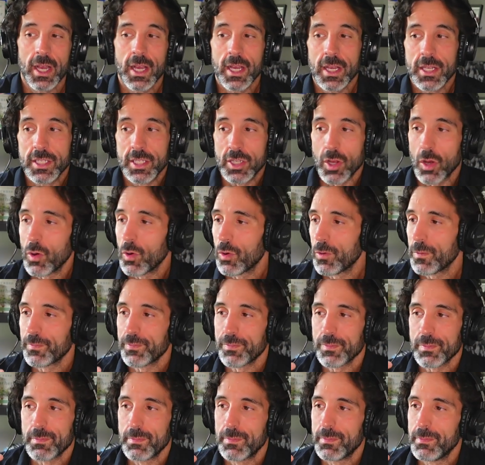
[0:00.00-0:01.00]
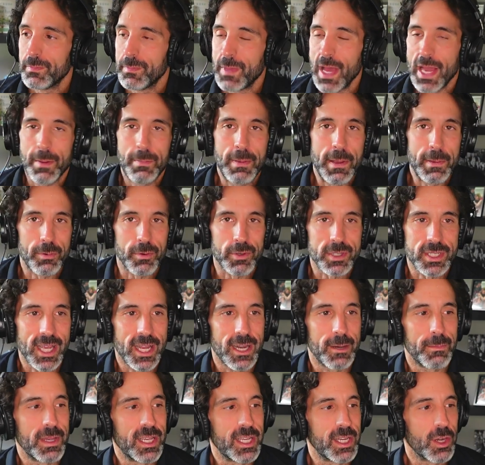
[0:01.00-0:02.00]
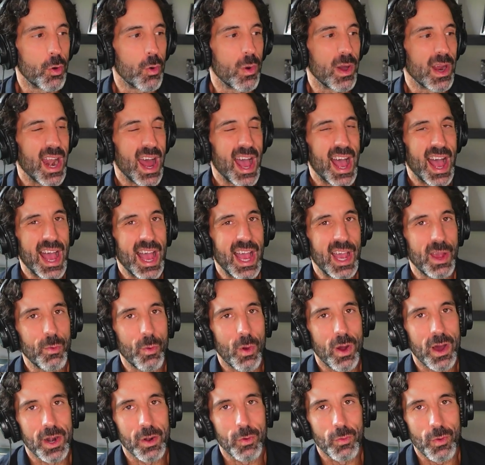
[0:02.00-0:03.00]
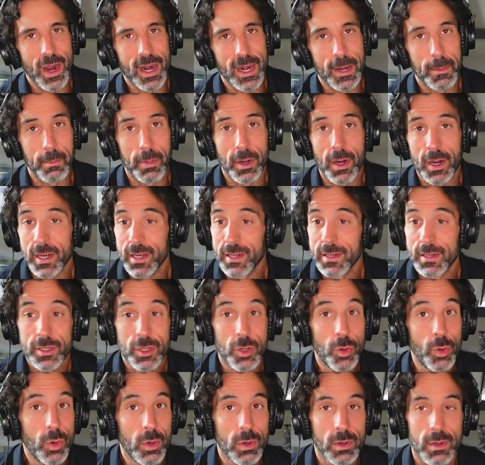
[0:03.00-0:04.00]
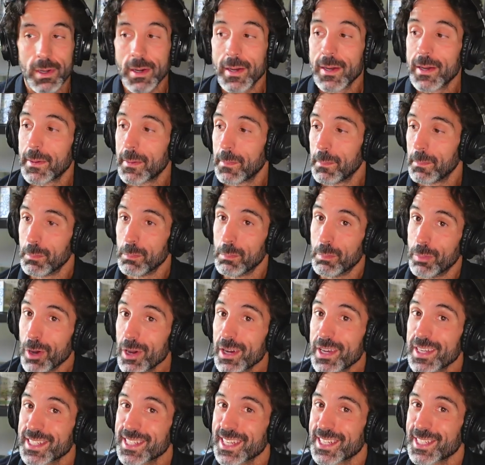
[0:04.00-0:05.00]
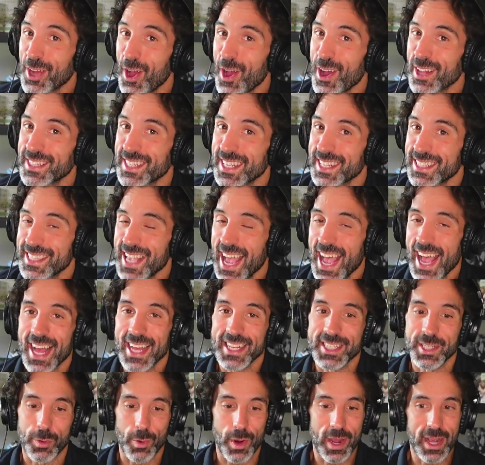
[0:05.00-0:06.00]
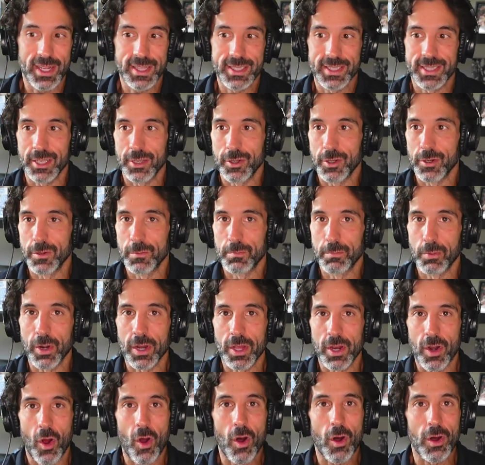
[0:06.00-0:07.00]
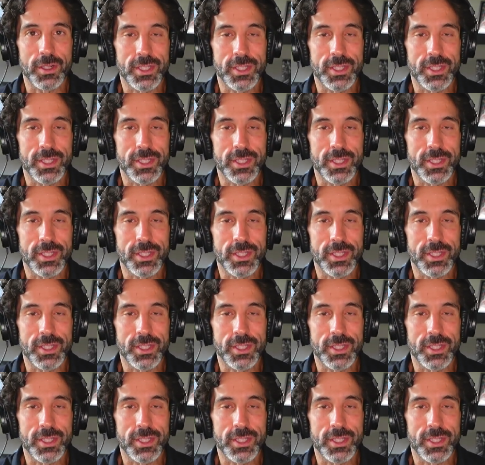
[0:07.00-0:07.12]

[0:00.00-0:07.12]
So many people will say to me, you know what, I want to write a book. Cool. Book is a daunting task, right? To put it all